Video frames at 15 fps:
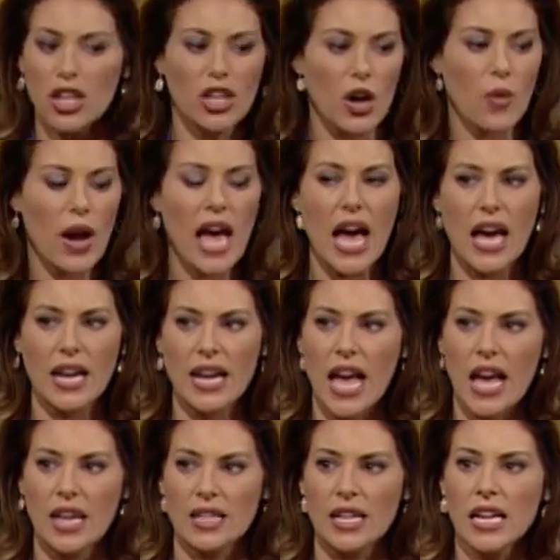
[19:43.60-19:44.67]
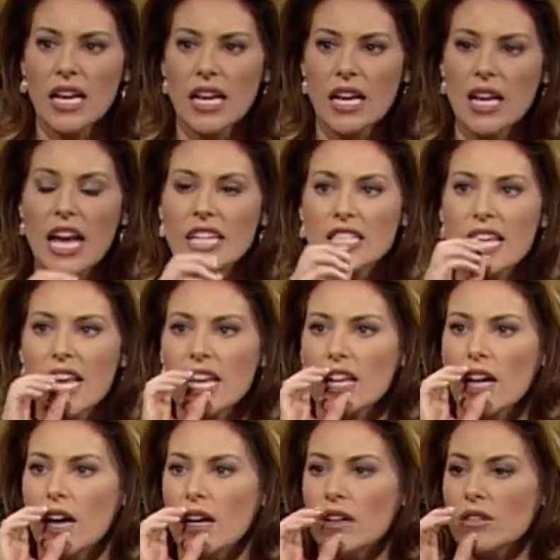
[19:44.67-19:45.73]
go ahead and, and take
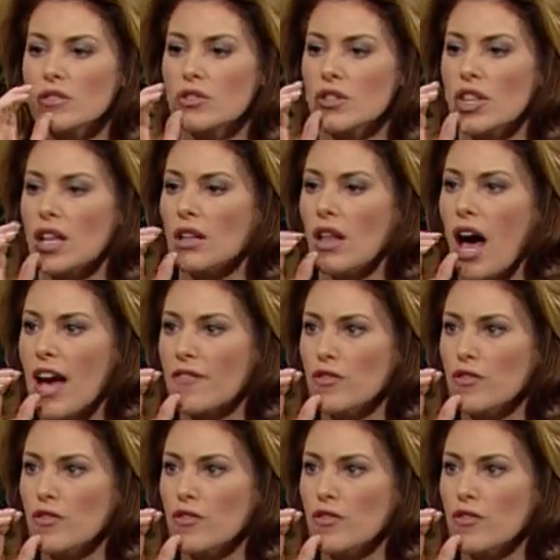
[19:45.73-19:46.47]
the live